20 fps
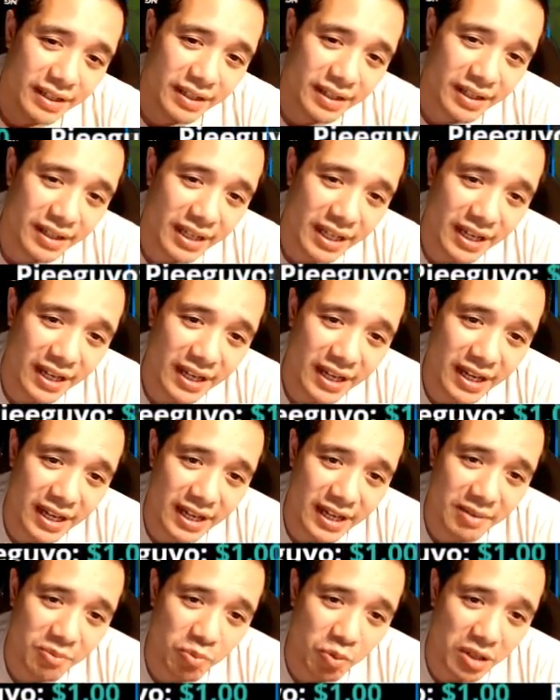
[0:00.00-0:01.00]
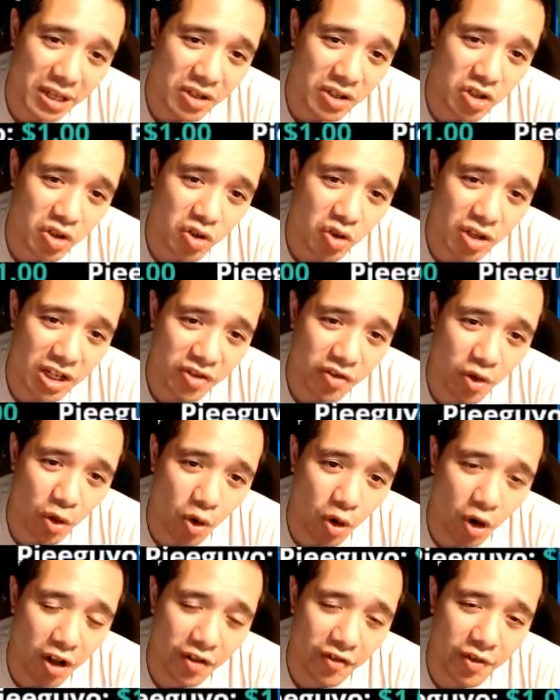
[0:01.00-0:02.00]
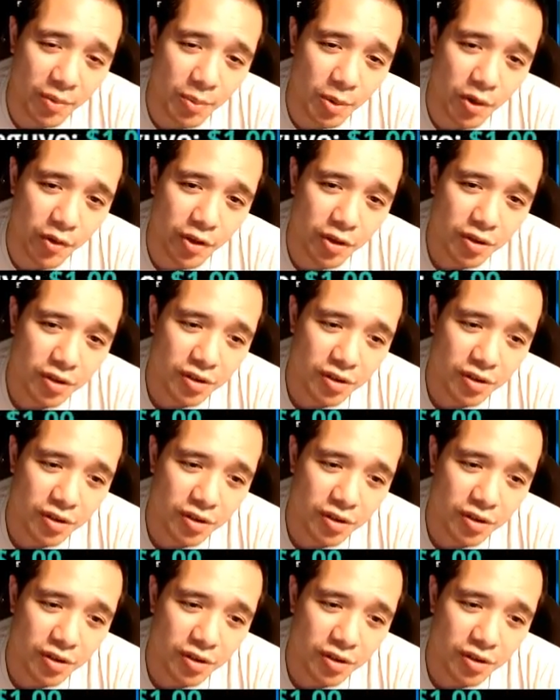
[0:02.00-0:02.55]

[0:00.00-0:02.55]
Then would that just transfer all of them over?